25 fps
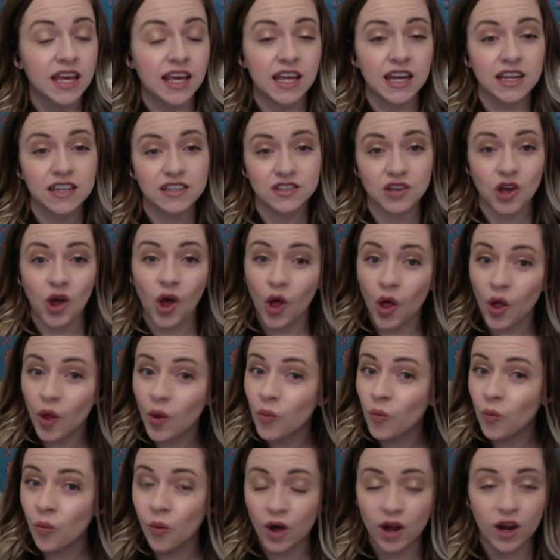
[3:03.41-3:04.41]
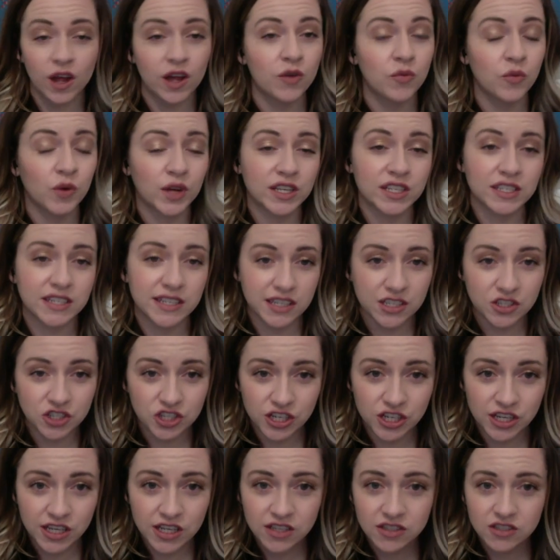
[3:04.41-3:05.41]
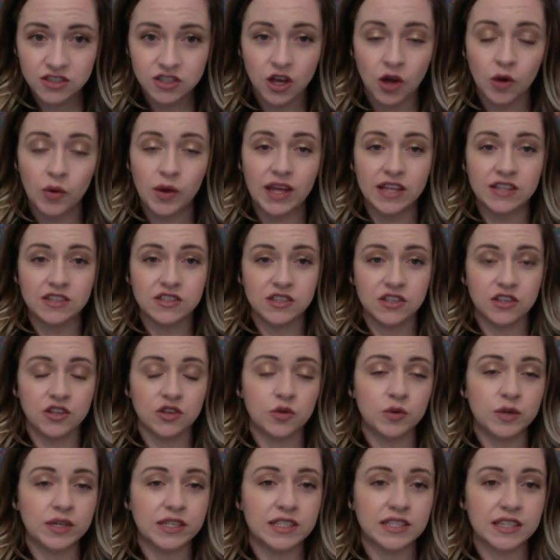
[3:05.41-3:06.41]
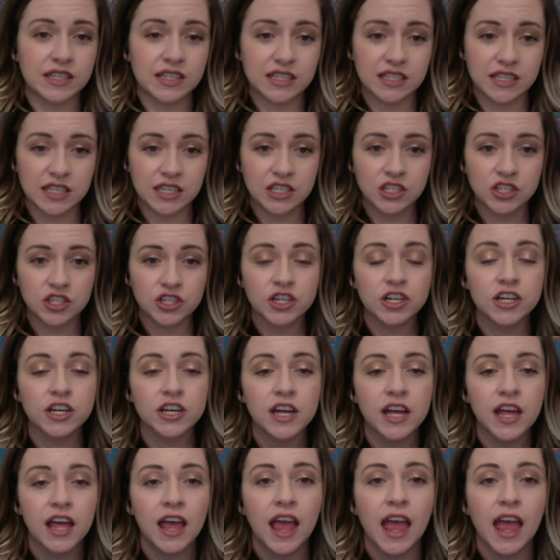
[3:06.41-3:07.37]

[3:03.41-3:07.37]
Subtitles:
it is all one-on-one teaching, so it's you as the teacher